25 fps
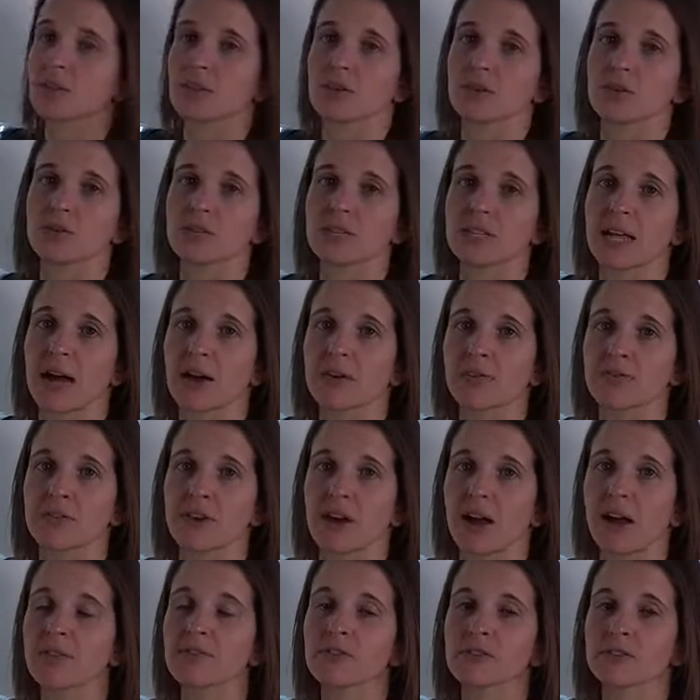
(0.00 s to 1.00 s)
It goes down
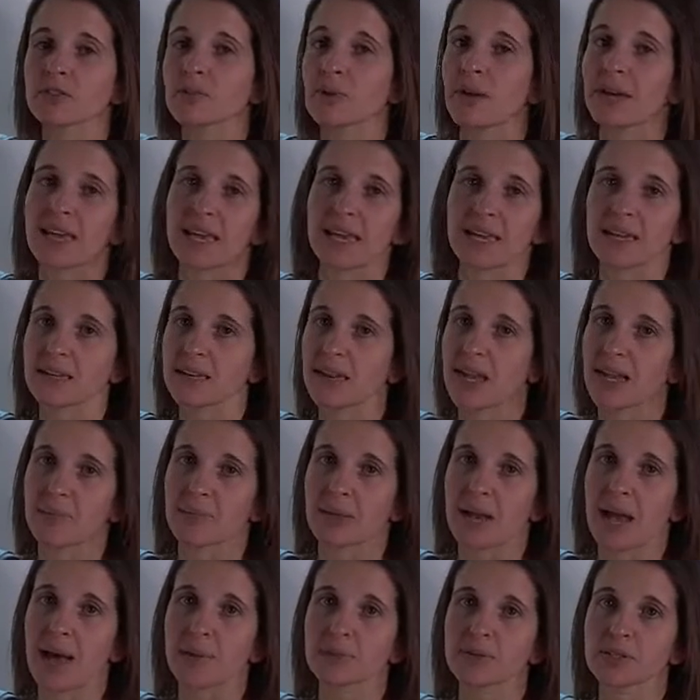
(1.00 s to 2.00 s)
forever, so I can't name
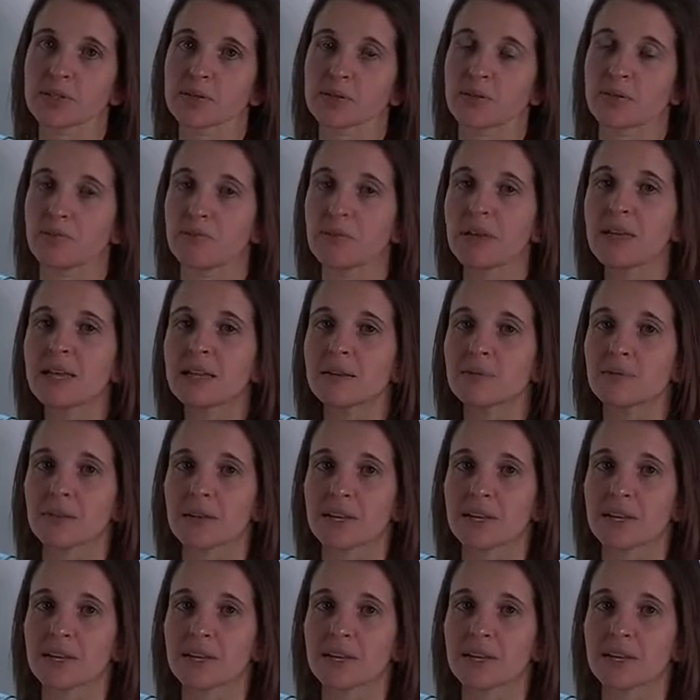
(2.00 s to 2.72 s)
an absolute min,